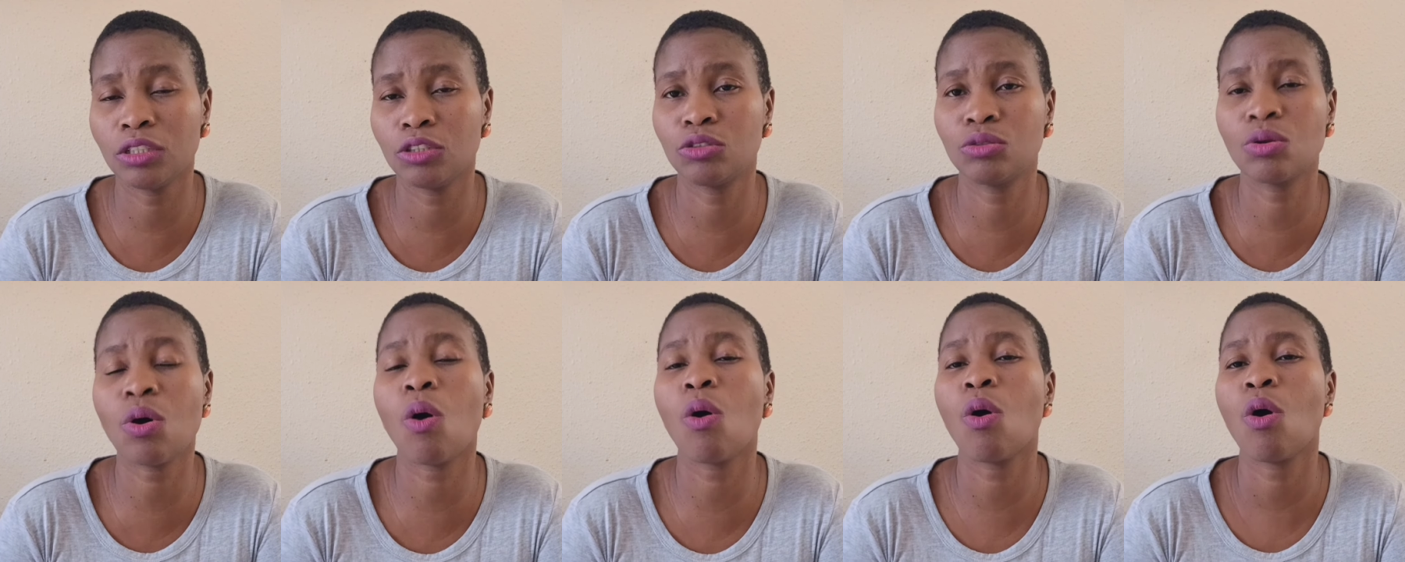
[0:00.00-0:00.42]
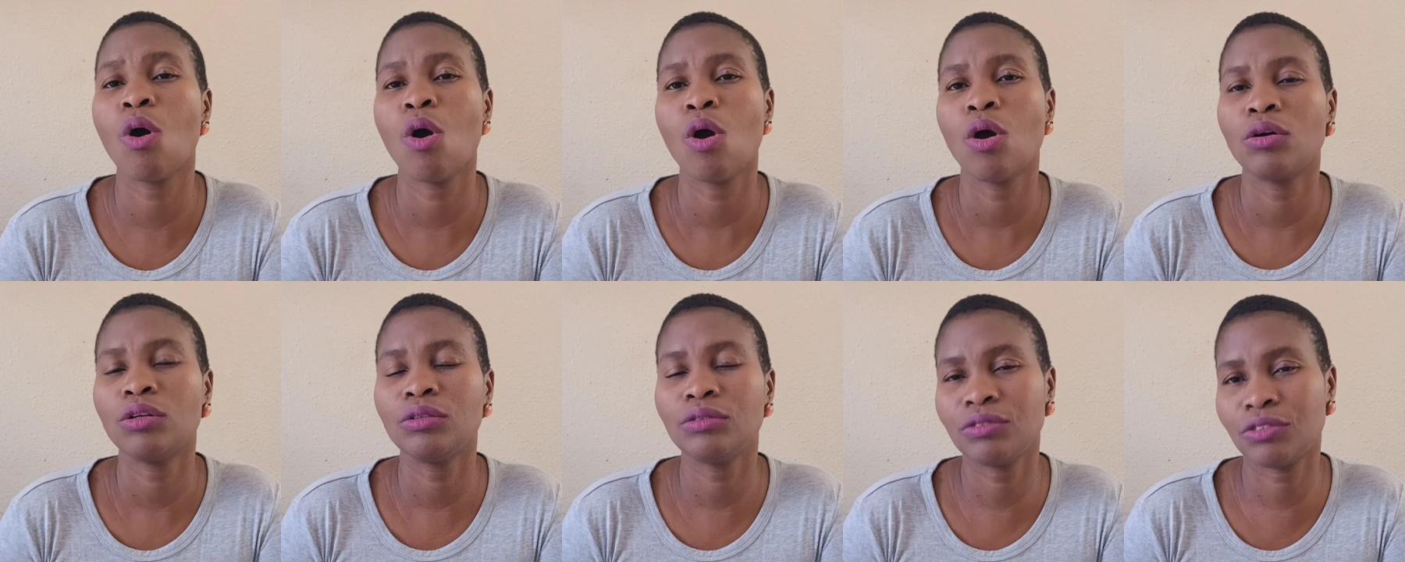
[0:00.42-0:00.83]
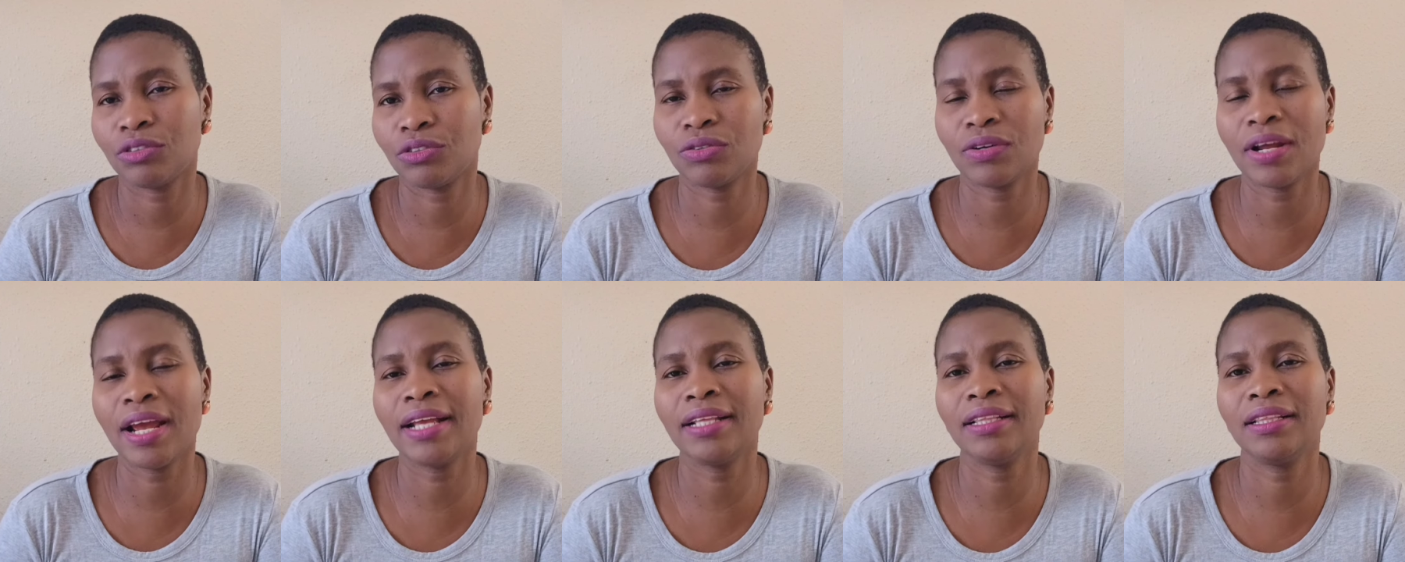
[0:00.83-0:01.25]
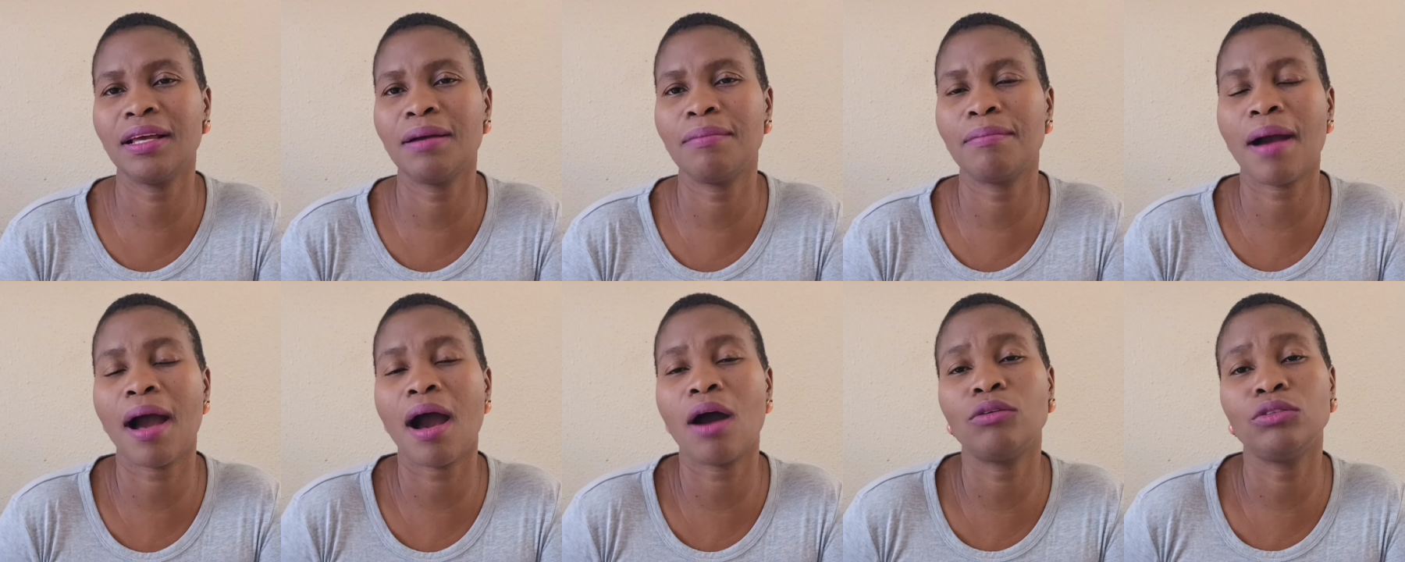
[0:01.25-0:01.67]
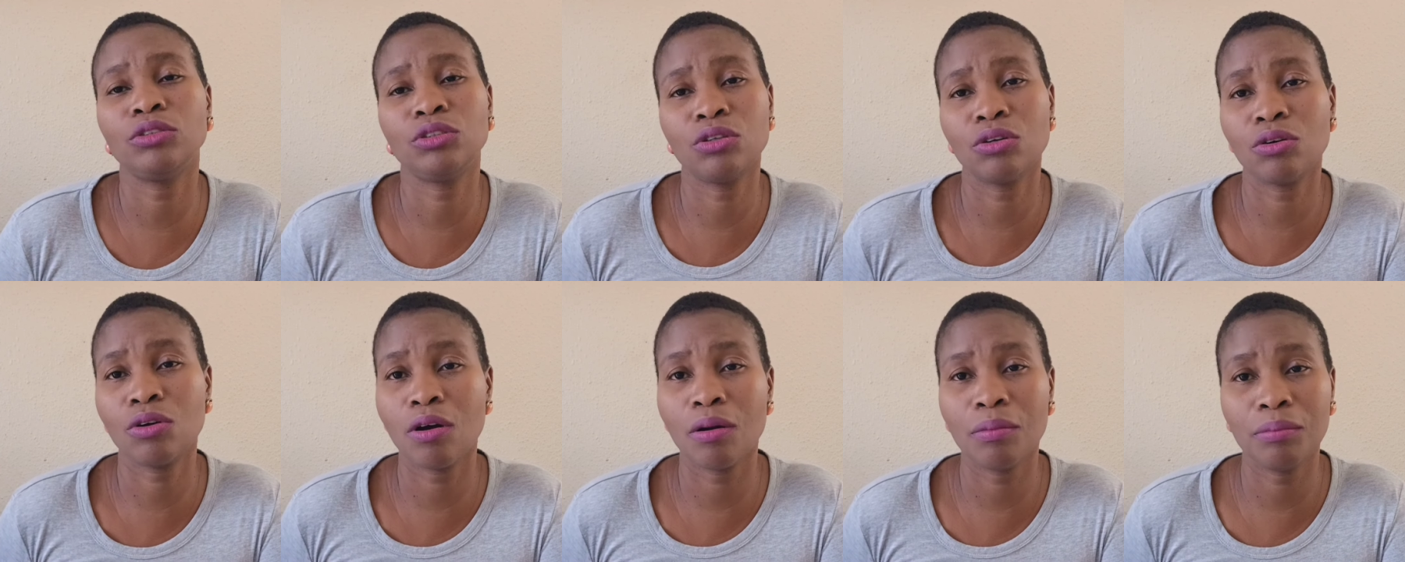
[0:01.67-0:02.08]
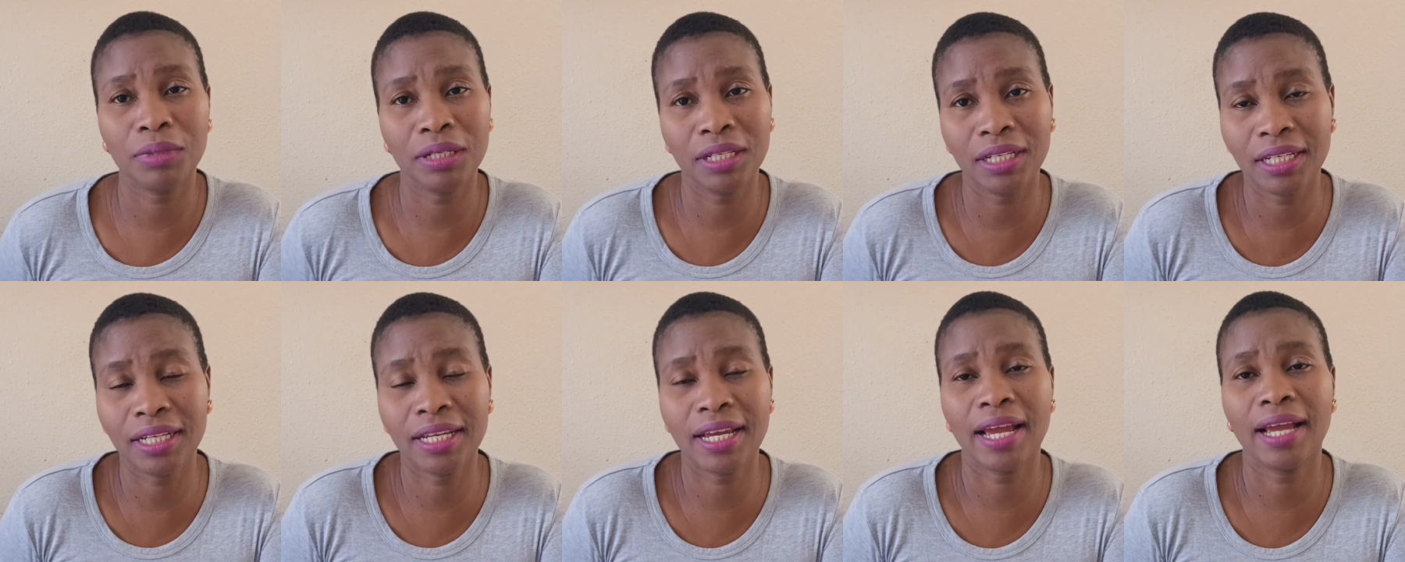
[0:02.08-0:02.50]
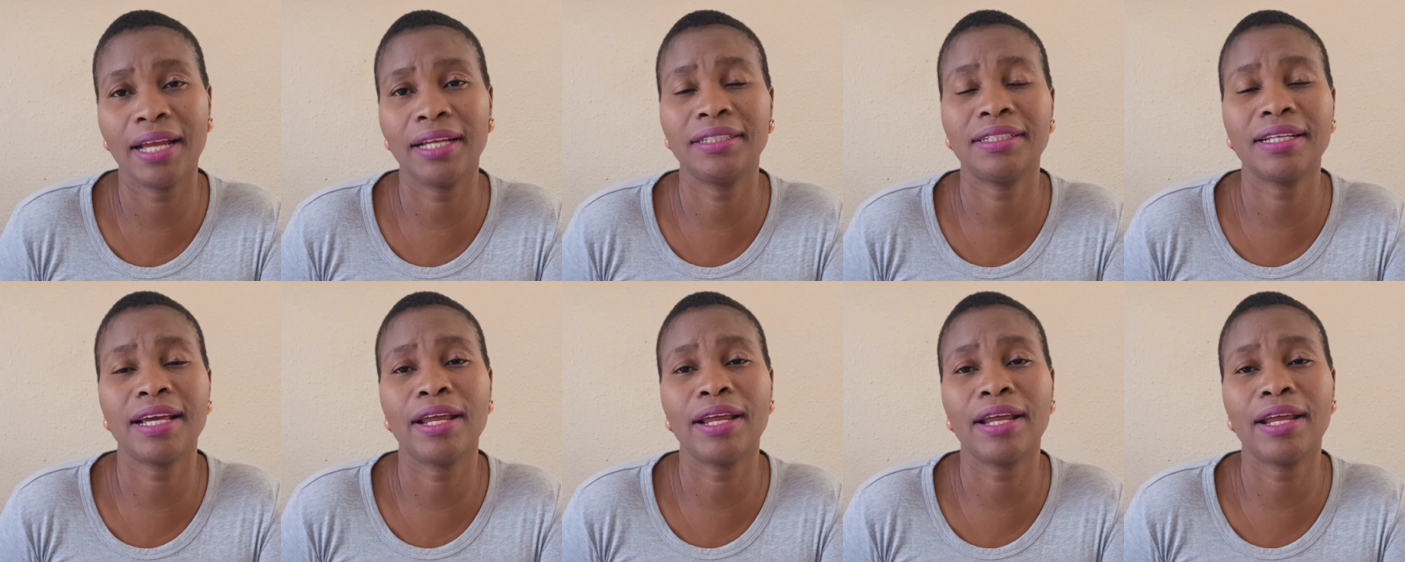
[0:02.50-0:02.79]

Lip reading: So train them how to communicate,